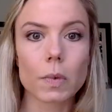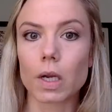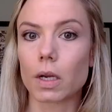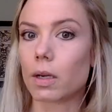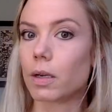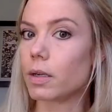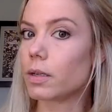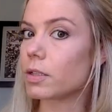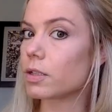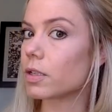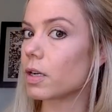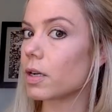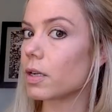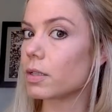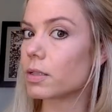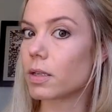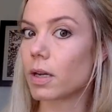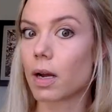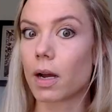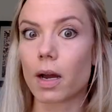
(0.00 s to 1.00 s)
And it
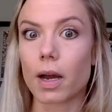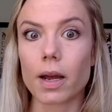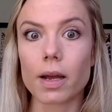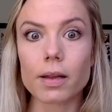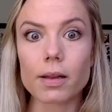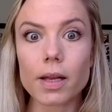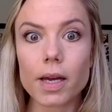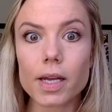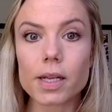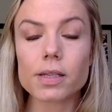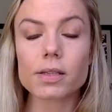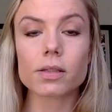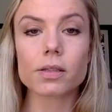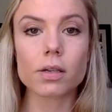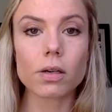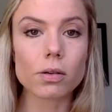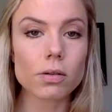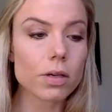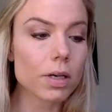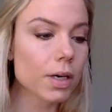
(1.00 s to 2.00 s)
just highlights
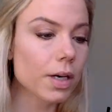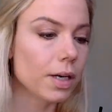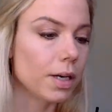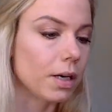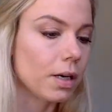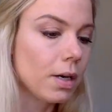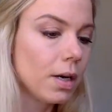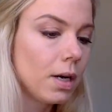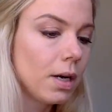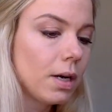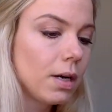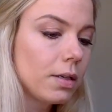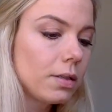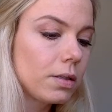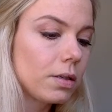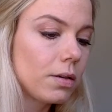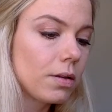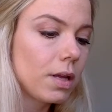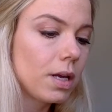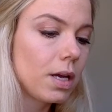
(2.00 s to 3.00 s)
so good.
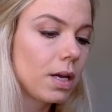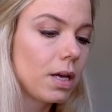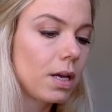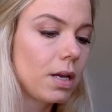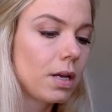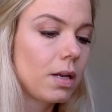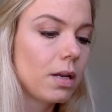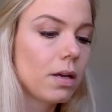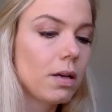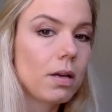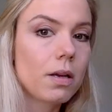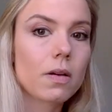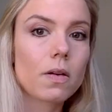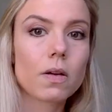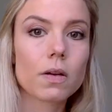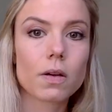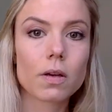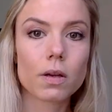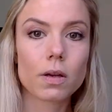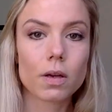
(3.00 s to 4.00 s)
So then
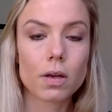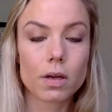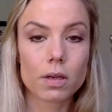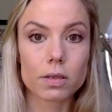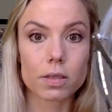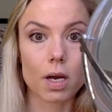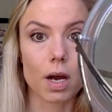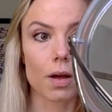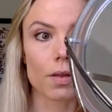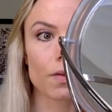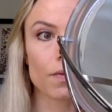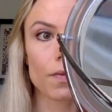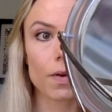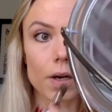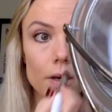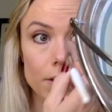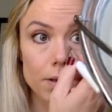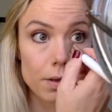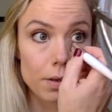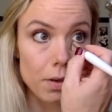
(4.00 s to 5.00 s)
down the
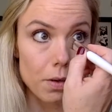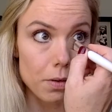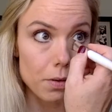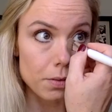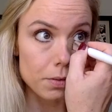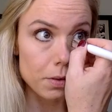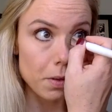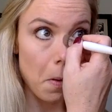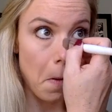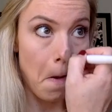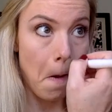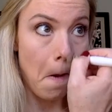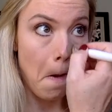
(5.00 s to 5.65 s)
front of your nose,